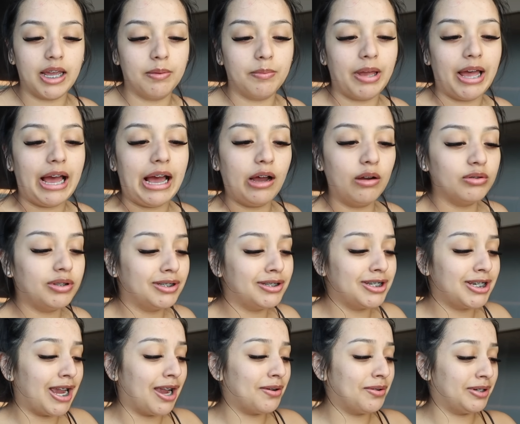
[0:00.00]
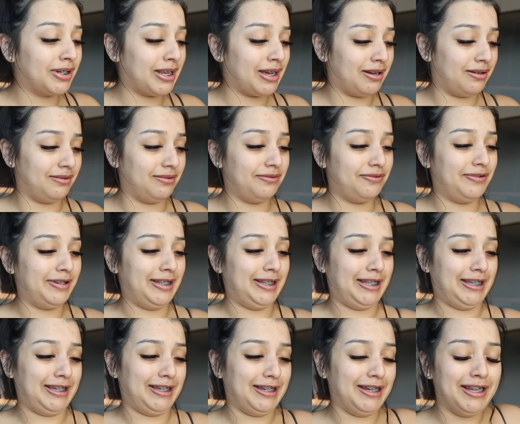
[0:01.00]
am out the shower now,
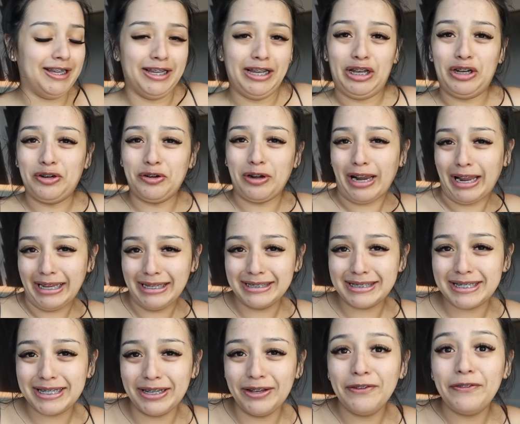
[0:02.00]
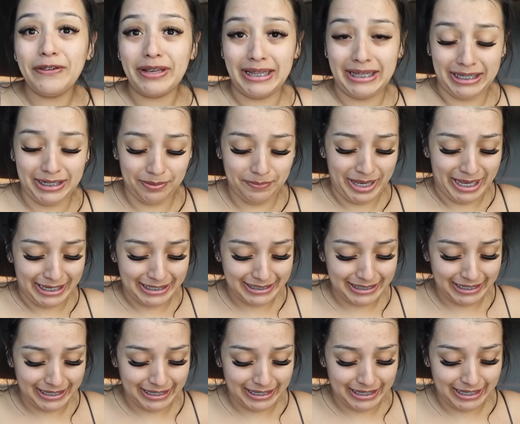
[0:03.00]
feeling great, feeling
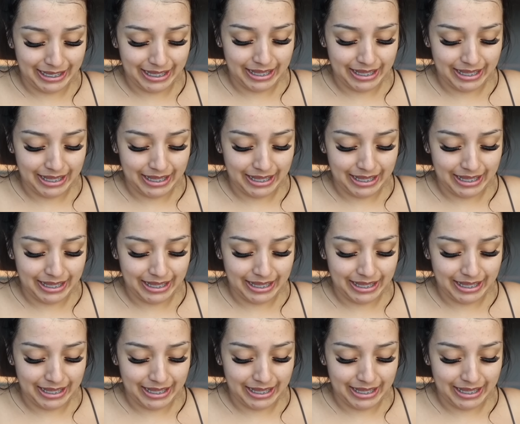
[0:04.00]
amazing.